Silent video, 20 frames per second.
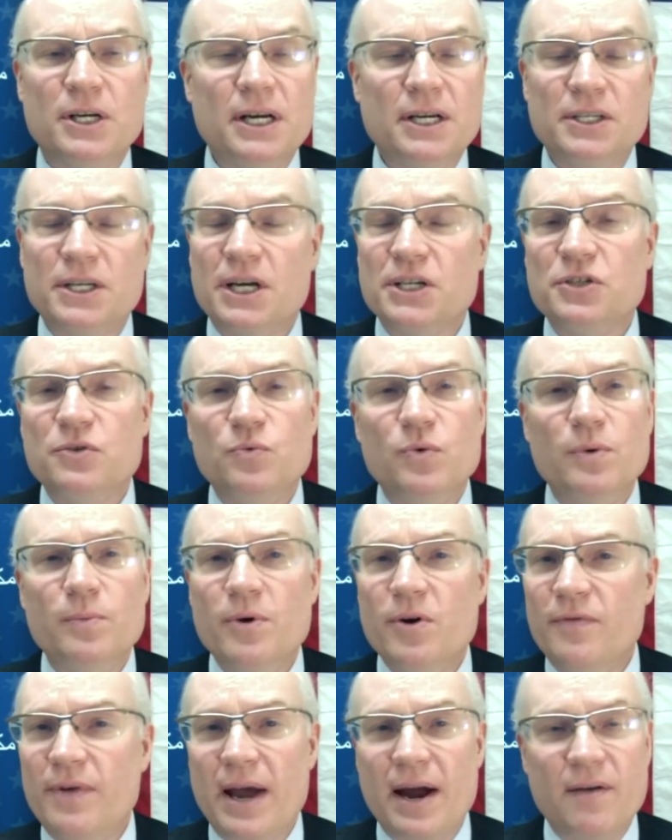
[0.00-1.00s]
It doesn't
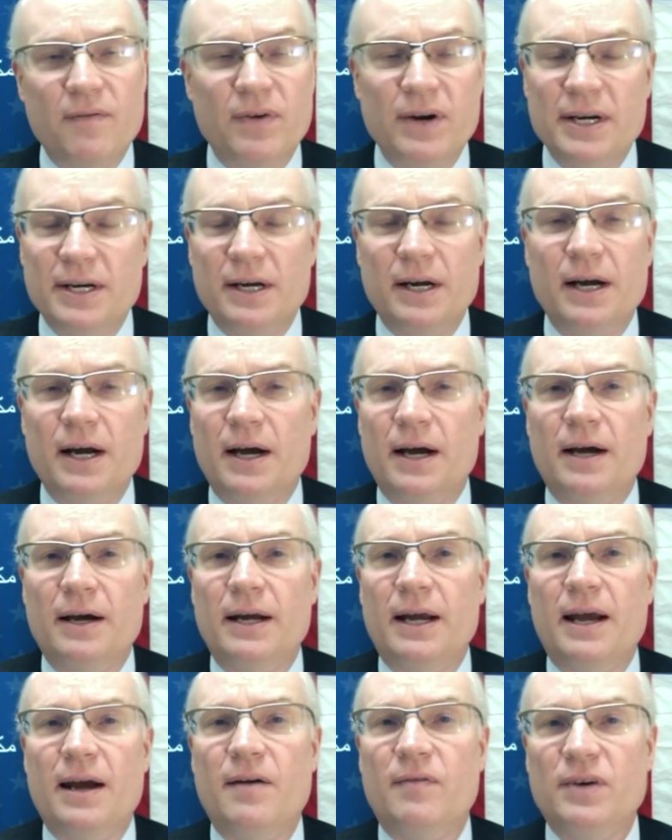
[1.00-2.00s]
remove every uh,
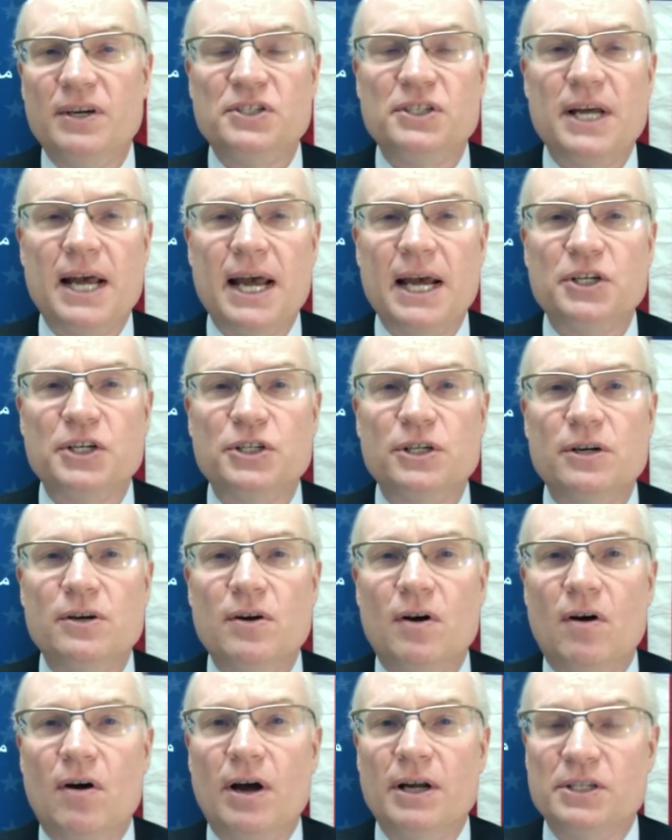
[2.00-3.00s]
every sanction
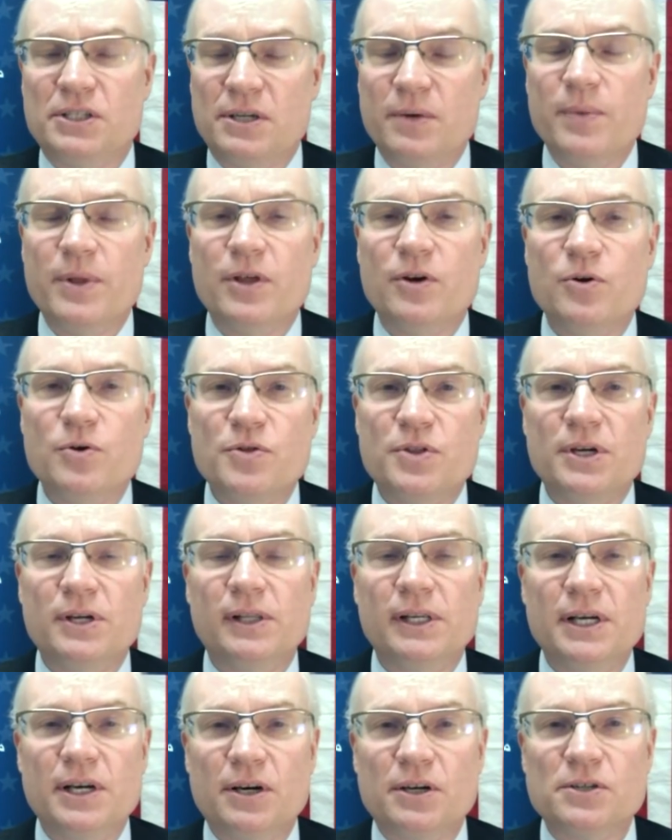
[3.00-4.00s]
on some of the Houthi
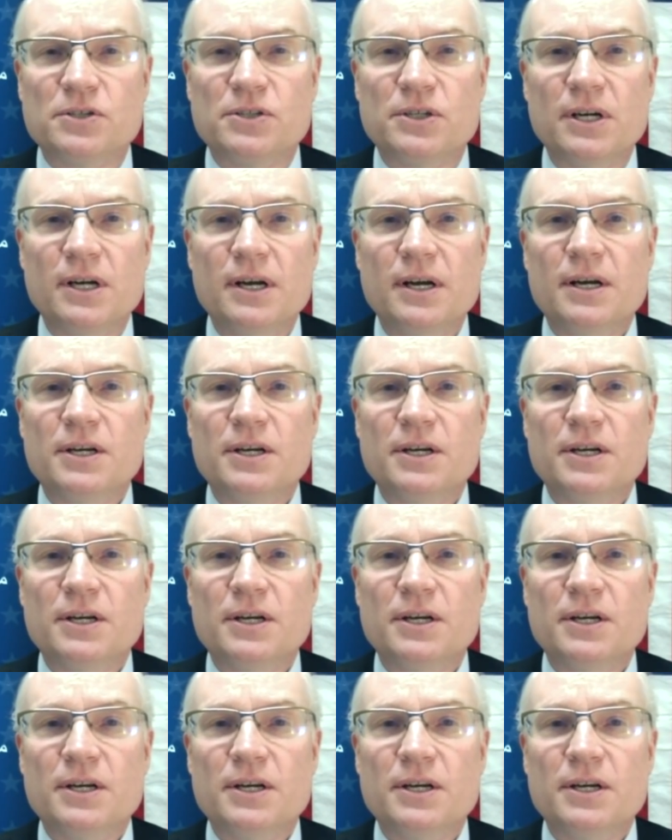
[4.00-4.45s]
leaders.